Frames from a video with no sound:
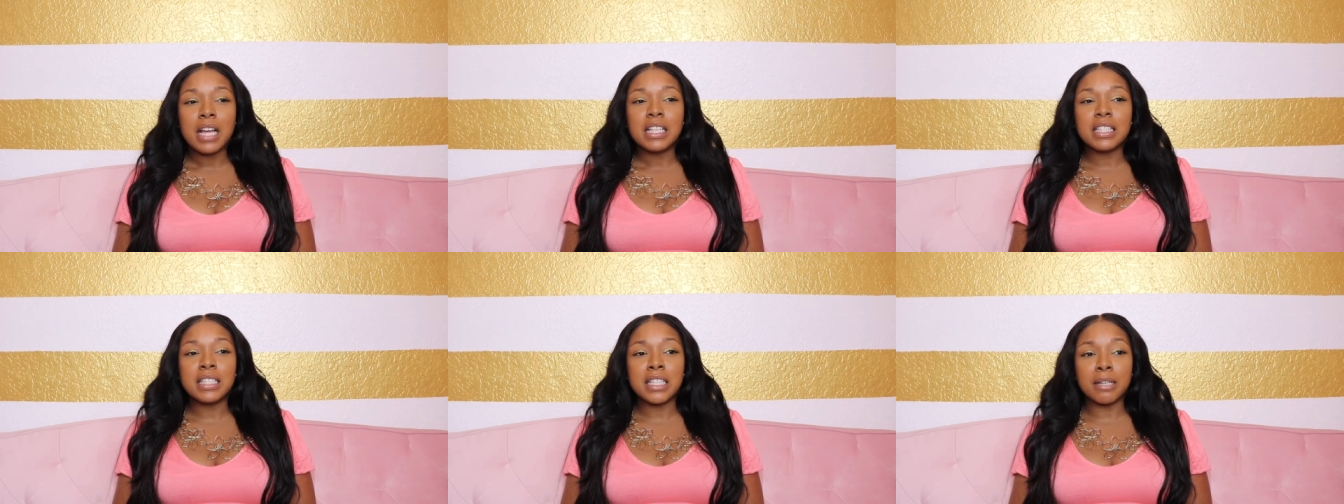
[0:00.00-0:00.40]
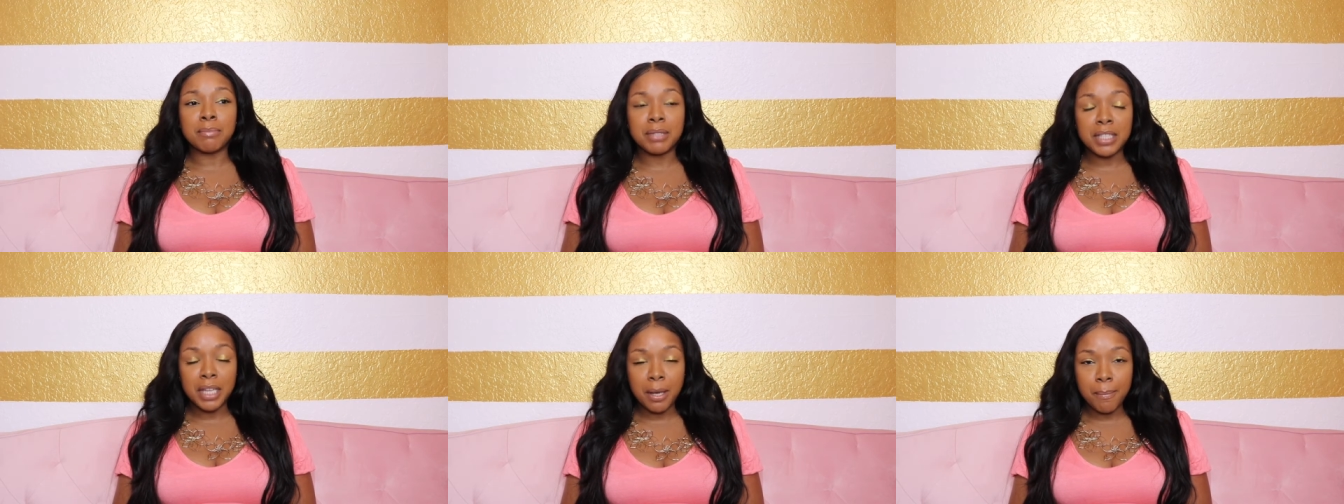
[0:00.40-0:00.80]

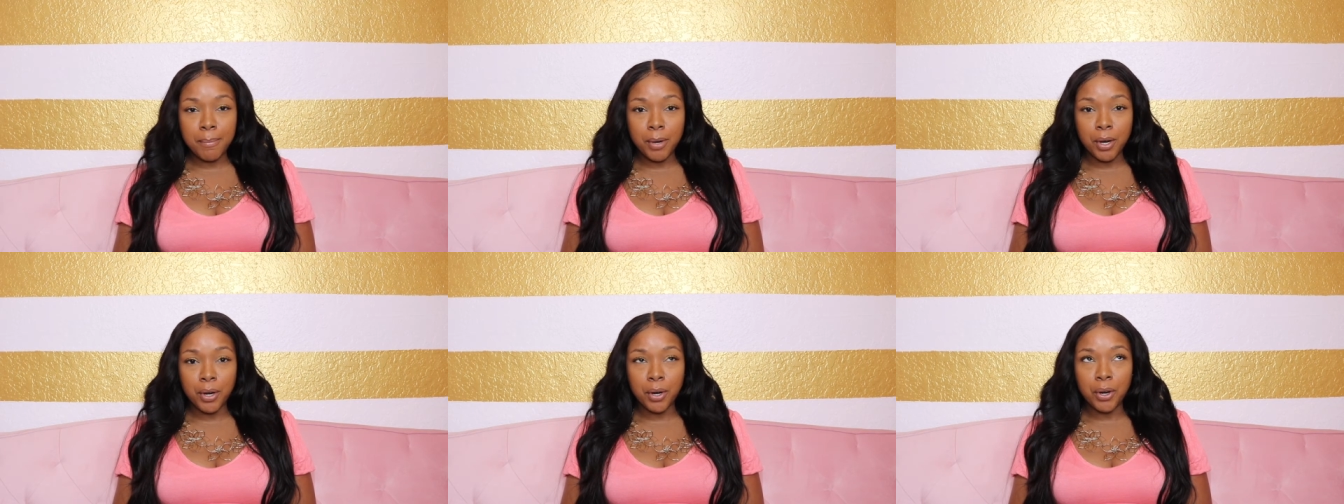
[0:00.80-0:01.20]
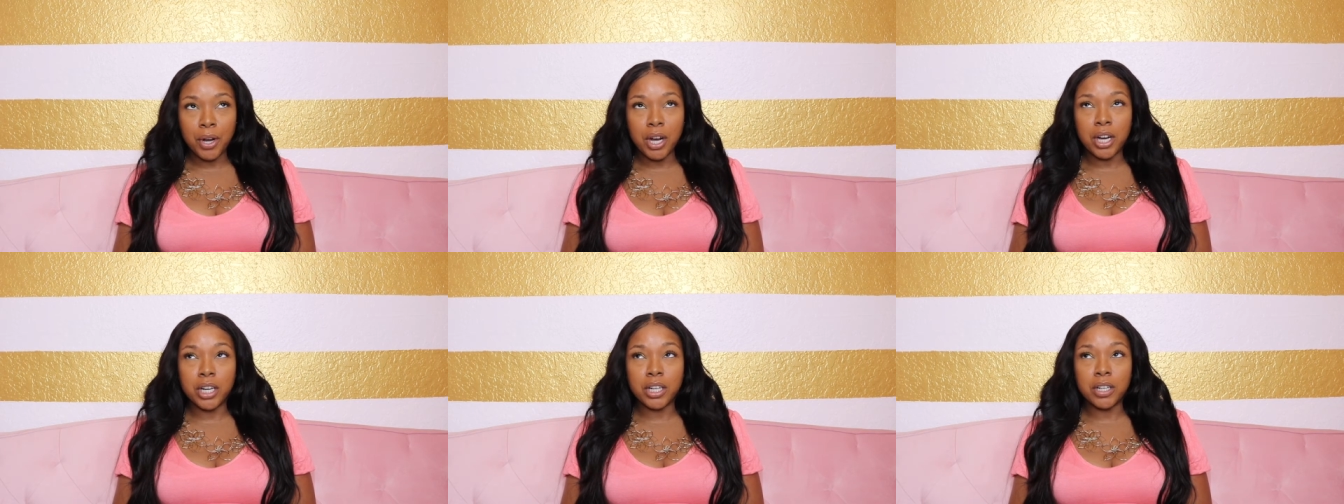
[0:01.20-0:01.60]
September
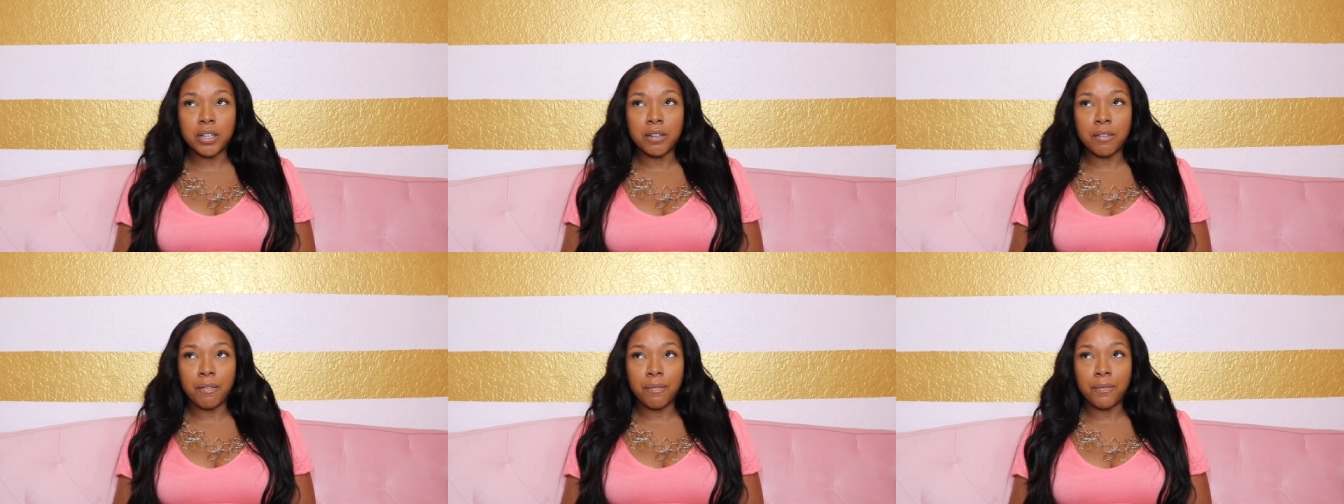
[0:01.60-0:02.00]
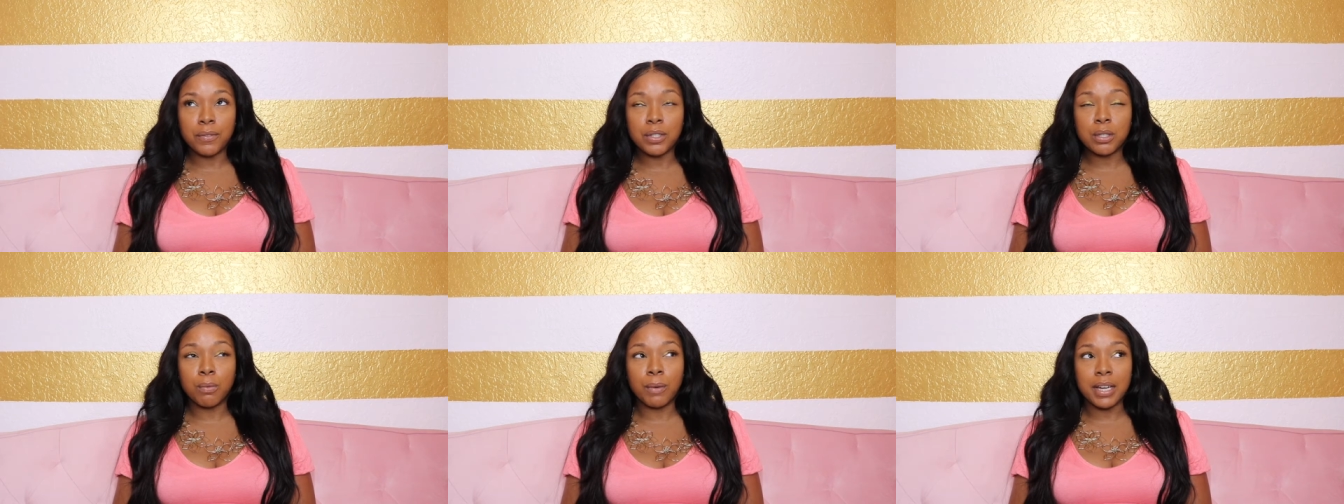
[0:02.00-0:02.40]
of
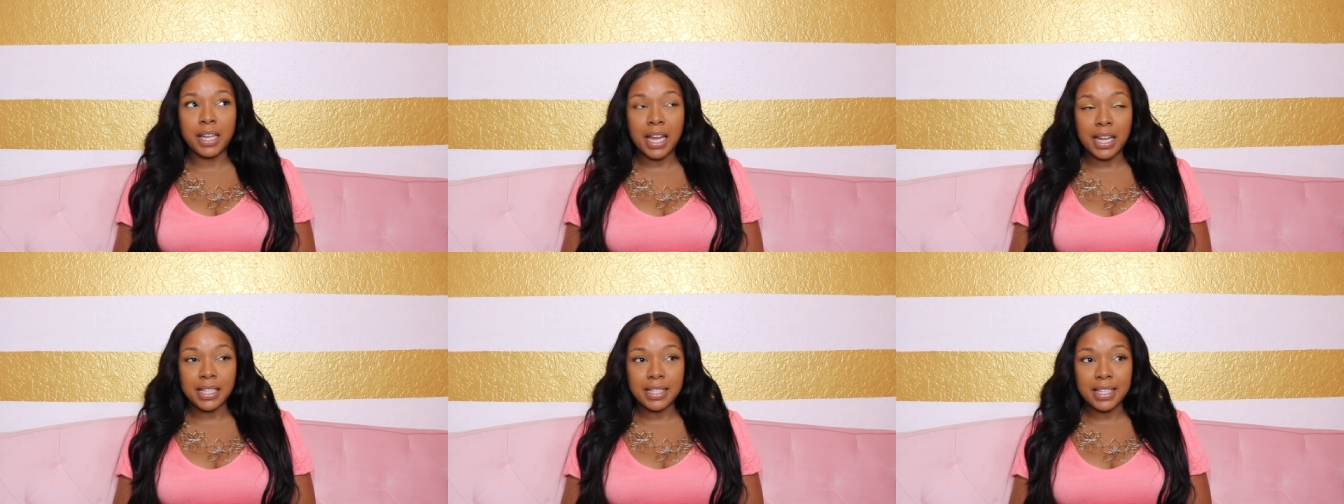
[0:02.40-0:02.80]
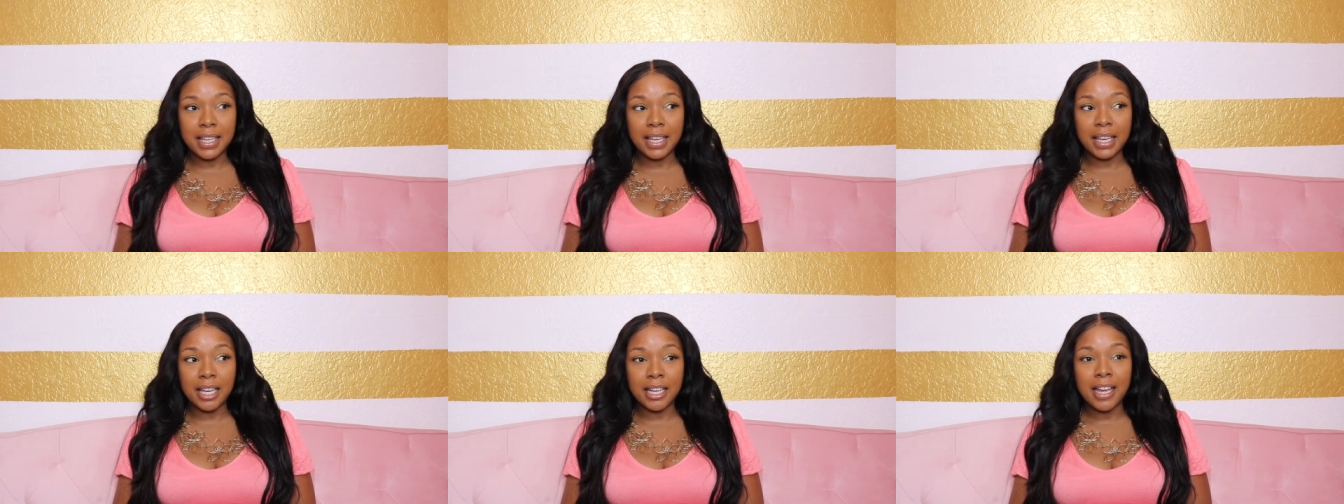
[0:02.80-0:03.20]
twenty
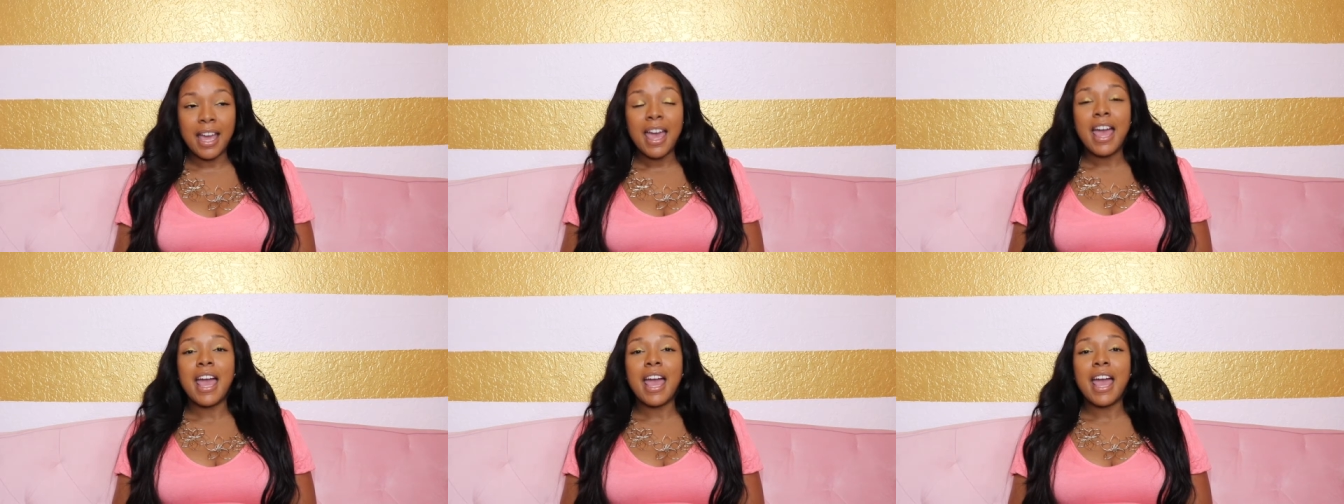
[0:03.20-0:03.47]
eighteen.